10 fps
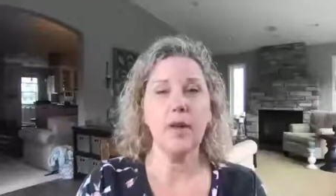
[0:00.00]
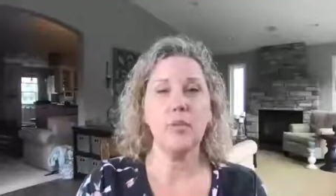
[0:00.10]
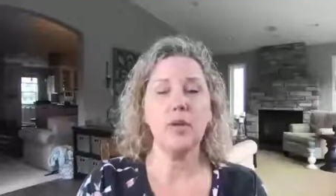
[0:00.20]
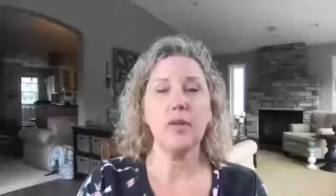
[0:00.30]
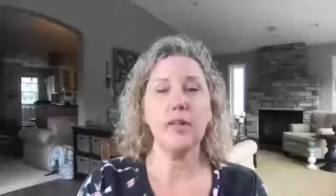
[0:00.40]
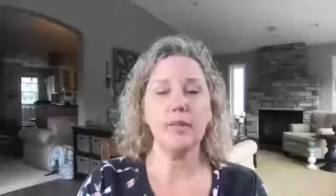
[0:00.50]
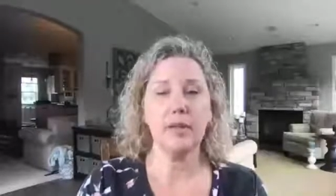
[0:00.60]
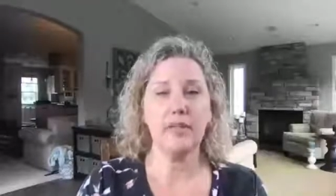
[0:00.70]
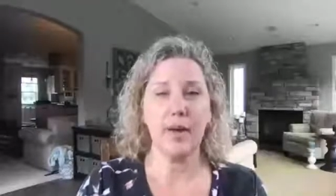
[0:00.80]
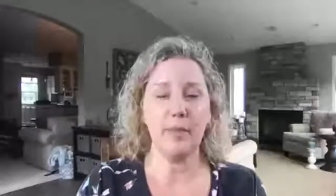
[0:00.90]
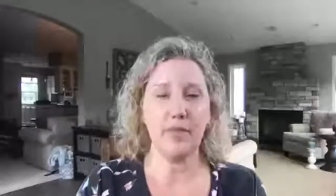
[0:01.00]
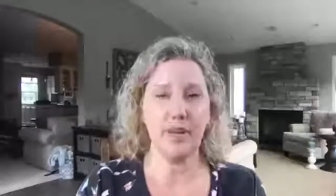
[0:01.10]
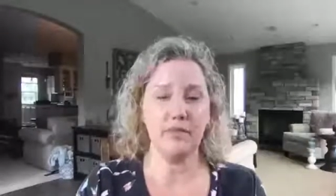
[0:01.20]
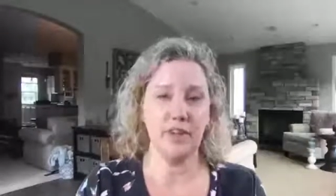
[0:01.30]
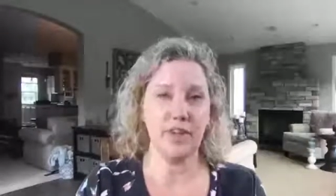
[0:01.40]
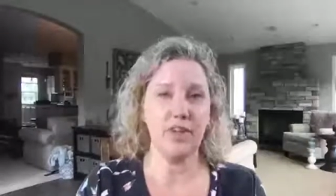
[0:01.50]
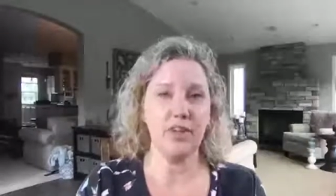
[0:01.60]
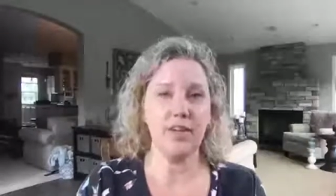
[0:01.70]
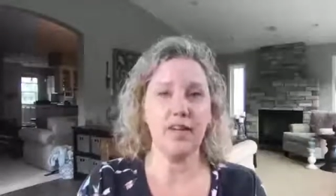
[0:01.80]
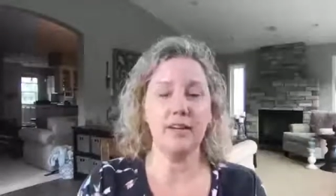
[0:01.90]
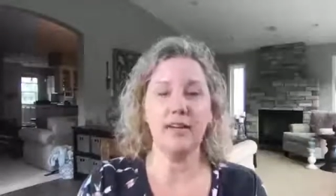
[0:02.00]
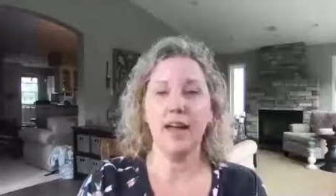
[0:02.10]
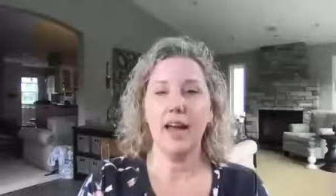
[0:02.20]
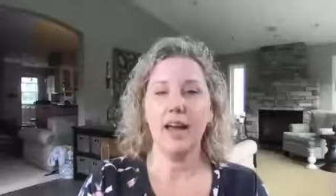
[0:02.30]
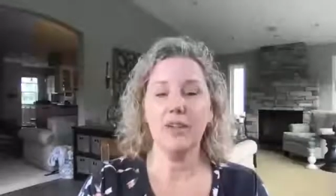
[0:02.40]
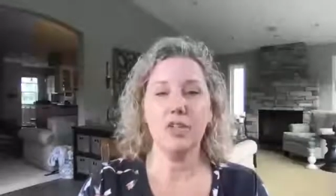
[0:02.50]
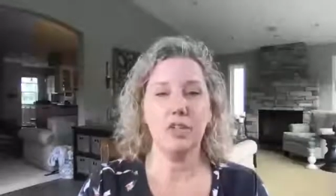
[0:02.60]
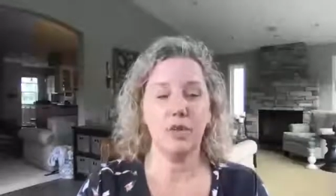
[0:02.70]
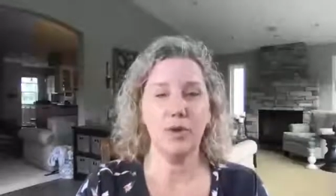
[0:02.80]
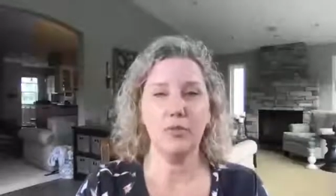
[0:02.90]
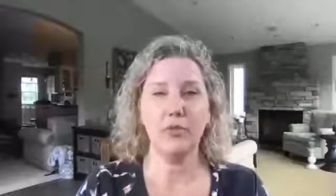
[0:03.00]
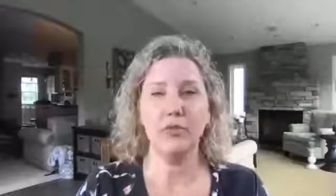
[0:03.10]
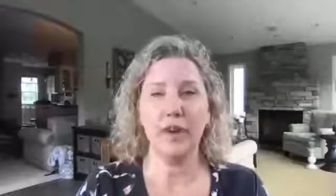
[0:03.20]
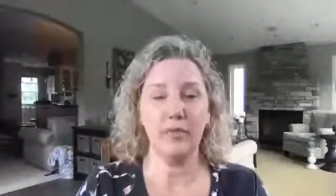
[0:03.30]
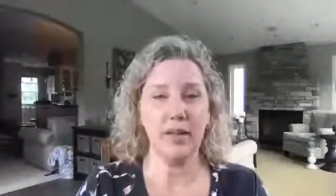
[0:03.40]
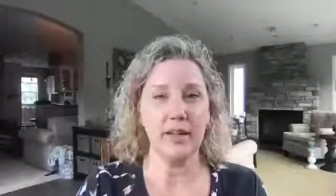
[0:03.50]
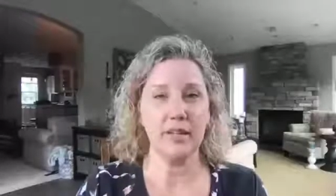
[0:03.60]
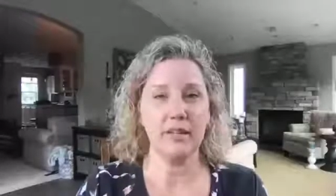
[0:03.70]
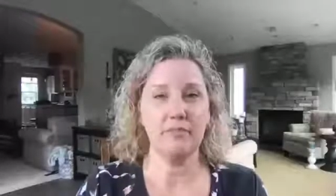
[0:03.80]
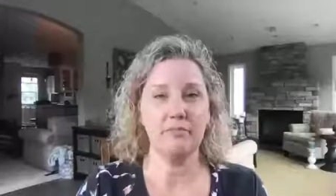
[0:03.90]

put a little bit of apple cider vinegar in there, and just soak them for 5 minutes,